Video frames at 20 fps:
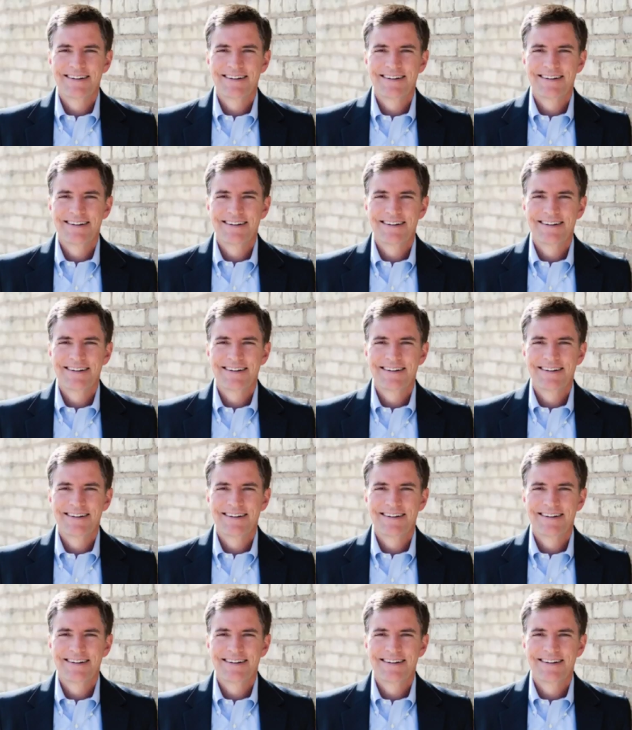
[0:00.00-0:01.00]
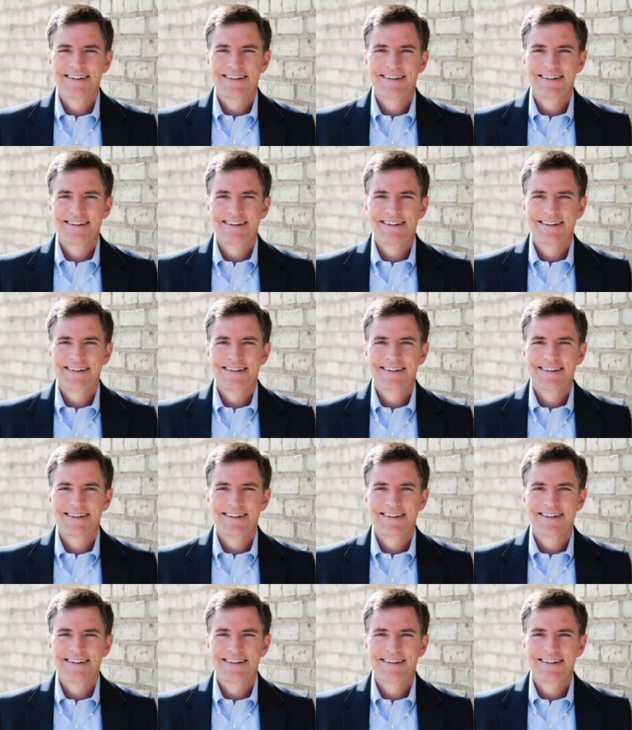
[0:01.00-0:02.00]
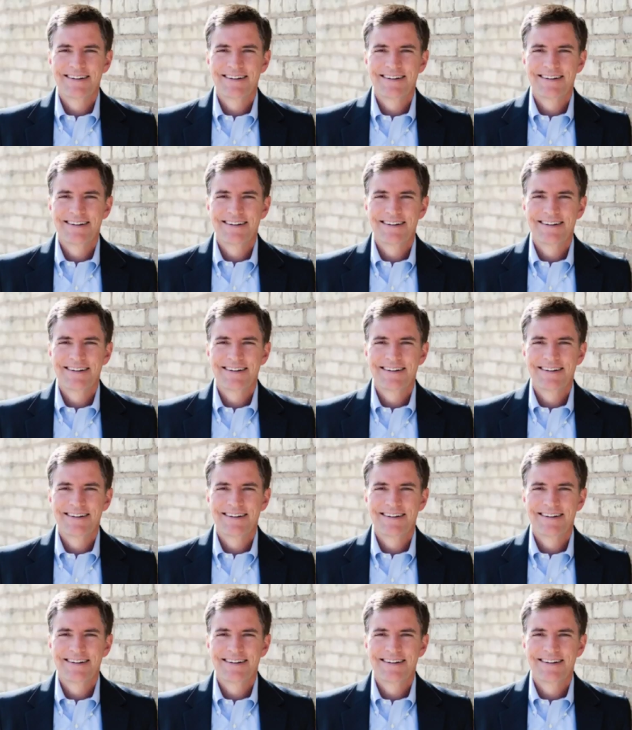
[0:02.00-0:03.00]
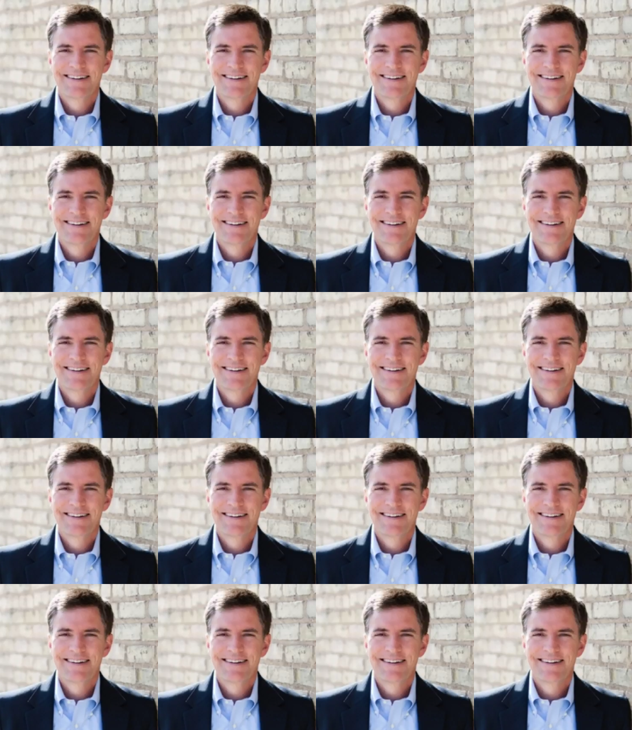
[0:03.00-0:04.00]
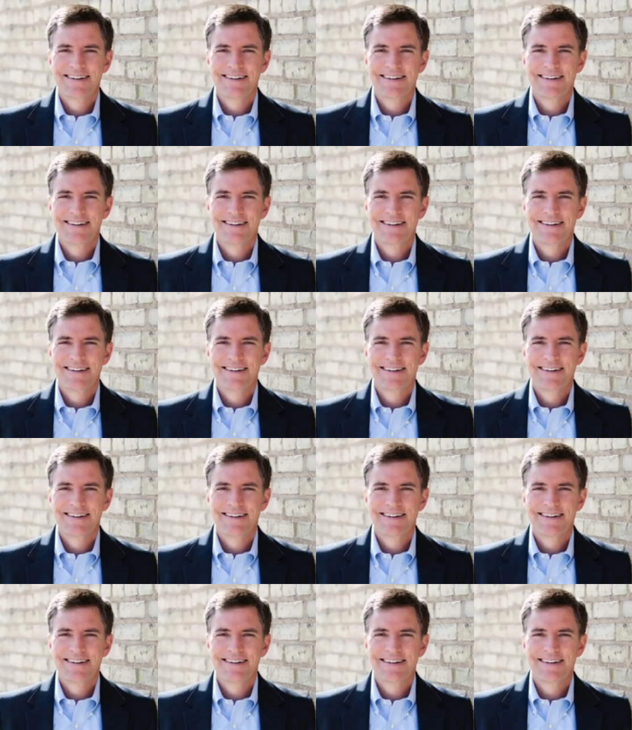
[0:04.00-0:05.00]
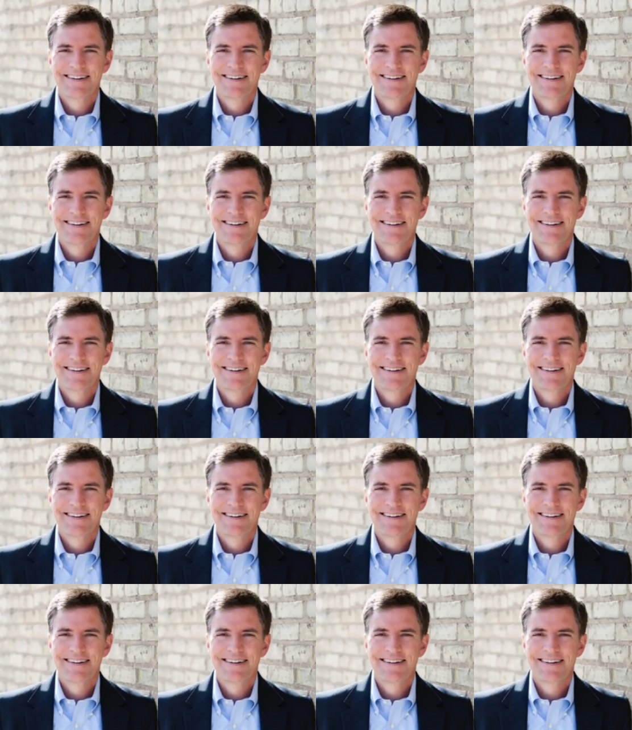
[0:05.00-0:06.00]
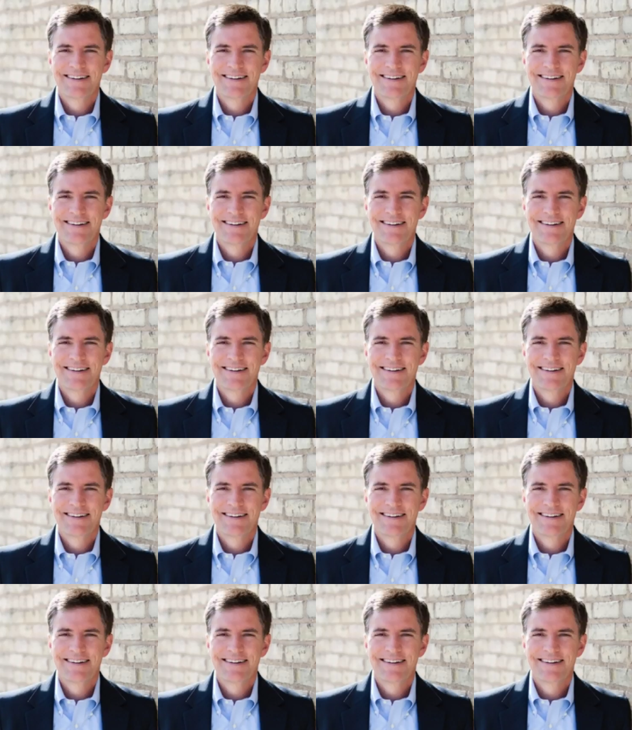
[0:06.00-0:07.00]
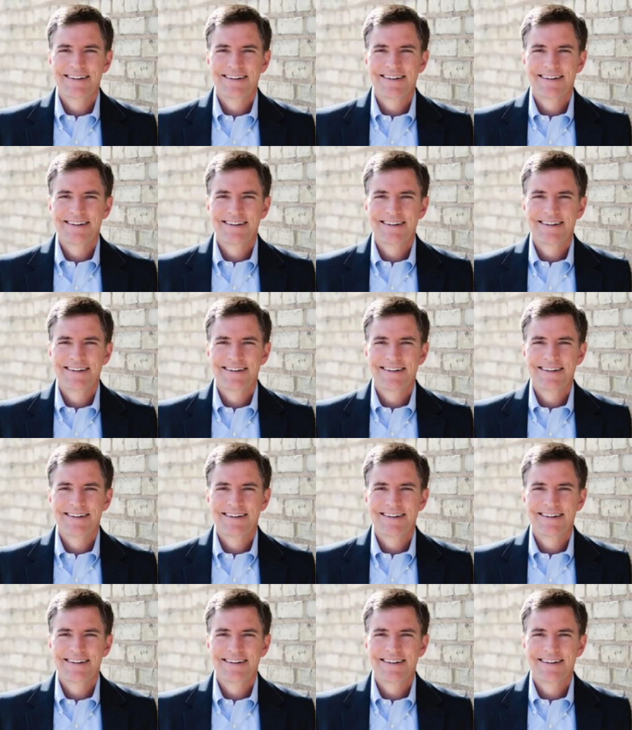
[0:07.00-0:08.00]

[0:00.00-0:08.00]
(no lip movement)